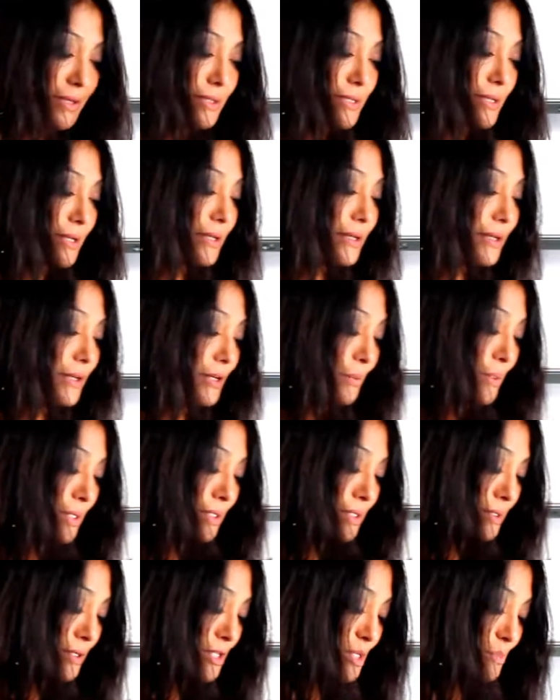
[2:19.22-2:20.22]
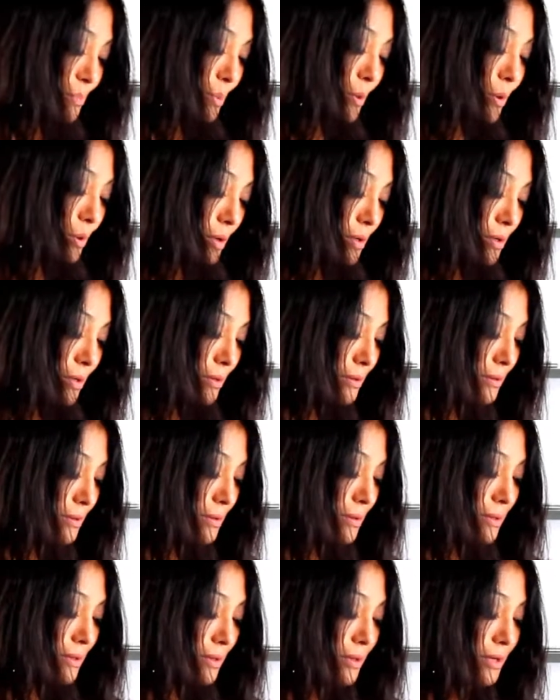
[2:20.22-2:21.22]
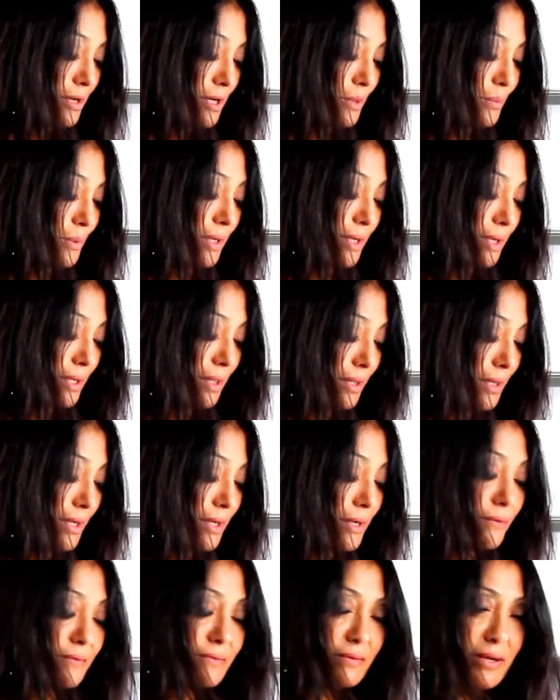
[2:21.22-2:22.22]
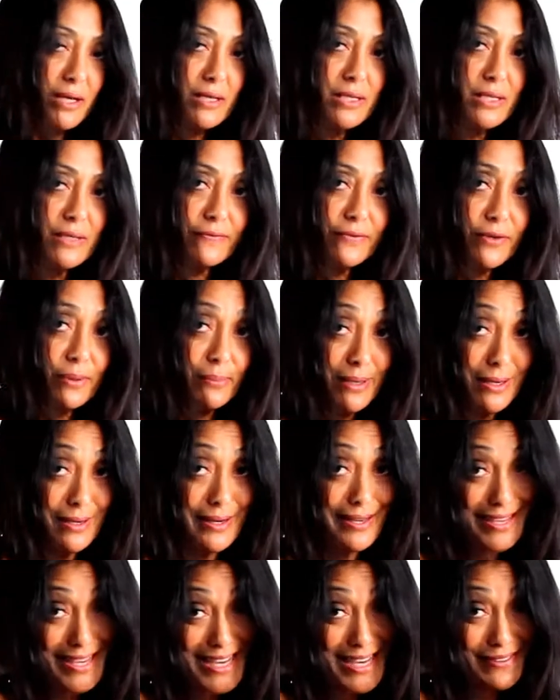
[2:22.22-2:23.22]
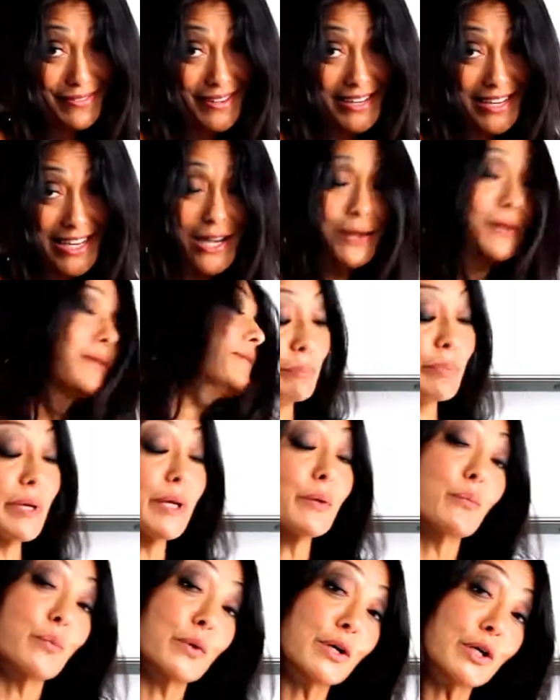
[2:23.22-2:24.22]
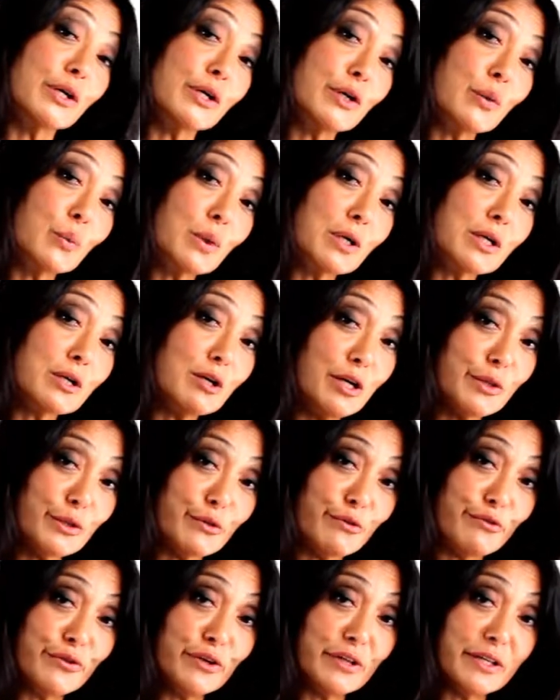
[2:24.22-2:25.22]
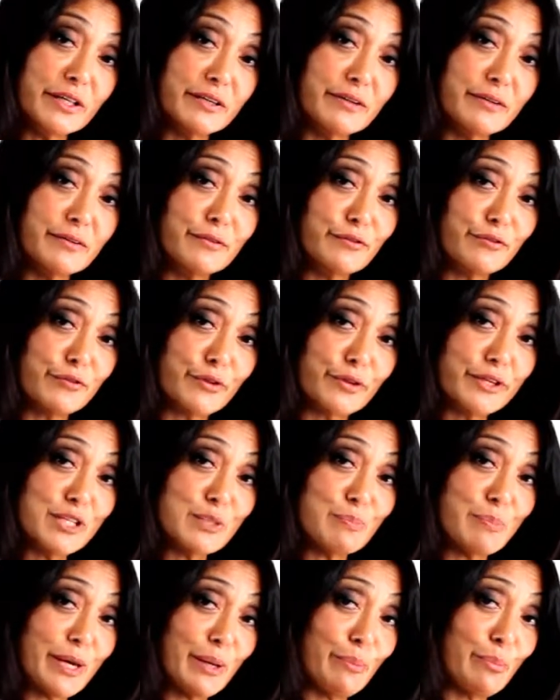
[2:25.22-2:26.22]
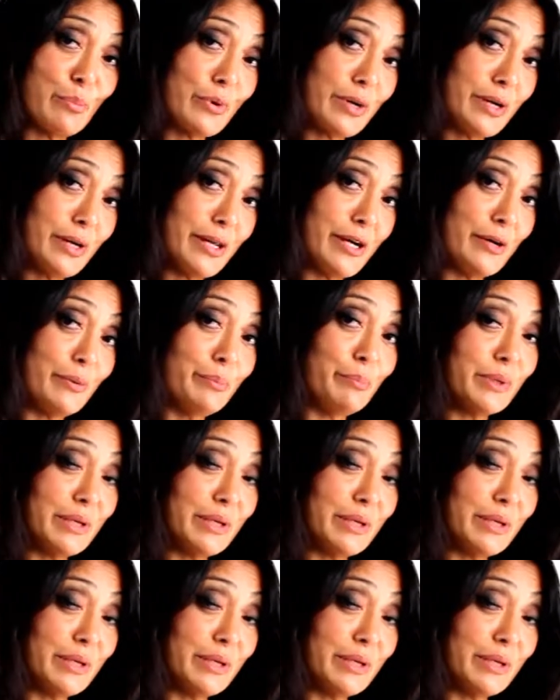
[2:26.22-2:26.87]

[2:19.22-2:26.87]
it's going to go into this bowl, and we're going to let it rest for about a half an hour, but we're going to work on the filling for this bad boy now.